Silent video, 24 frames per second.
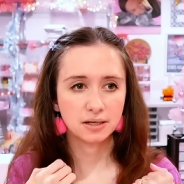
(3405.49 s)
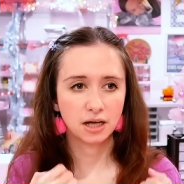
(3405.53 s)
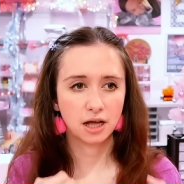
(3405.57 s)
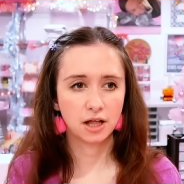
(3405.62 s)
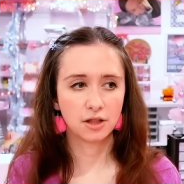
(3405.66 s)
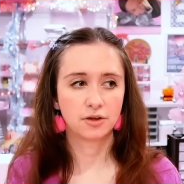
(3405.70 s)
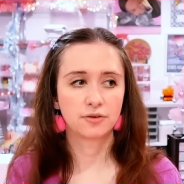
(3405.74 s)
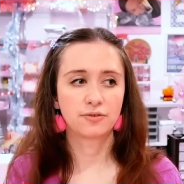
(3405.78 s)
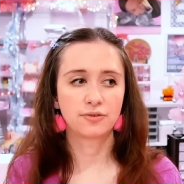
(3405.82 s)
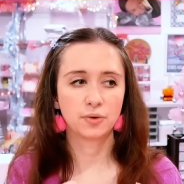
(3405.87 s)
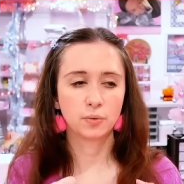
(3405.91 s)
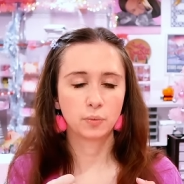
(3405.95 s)

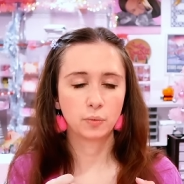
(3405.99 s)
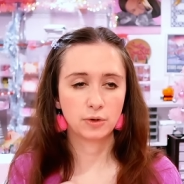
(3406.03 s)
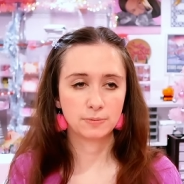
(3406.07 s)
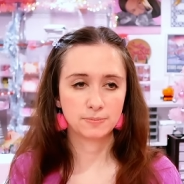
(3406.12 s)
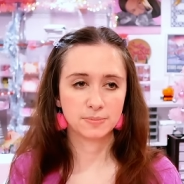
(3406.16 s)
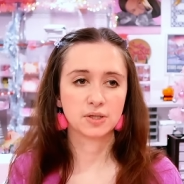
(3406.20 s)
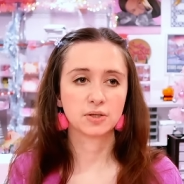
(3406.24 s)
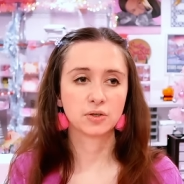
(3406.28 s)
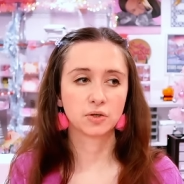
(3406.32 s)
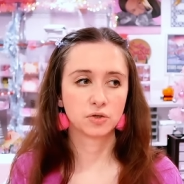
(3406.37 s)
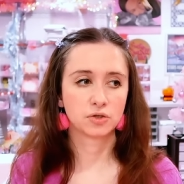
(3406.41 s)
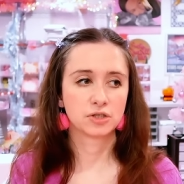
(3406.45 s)
colorful,
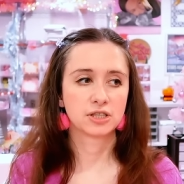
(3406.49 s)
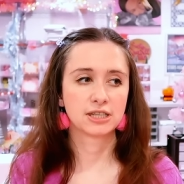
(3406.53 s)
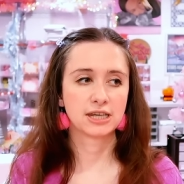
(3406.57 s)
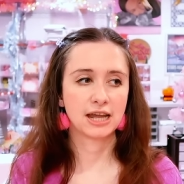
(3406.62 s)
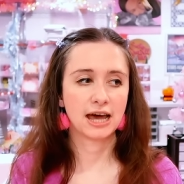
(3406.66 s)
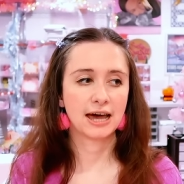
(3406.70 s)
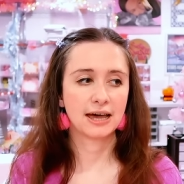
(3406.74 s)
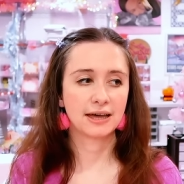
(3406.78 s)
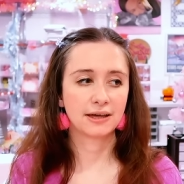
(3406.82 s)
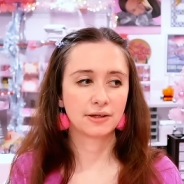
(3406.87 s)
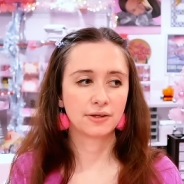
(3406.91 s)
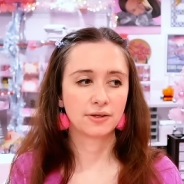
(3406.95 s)
whimsical
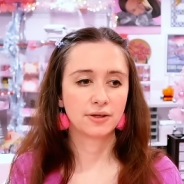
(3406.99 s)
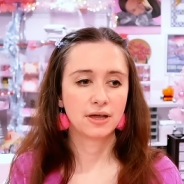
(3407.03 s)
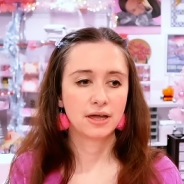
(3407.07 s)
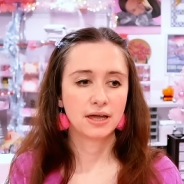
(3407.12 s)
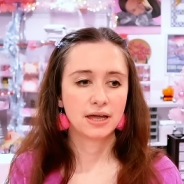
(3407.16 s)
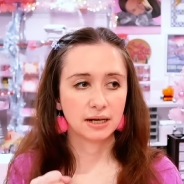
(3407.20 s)
style.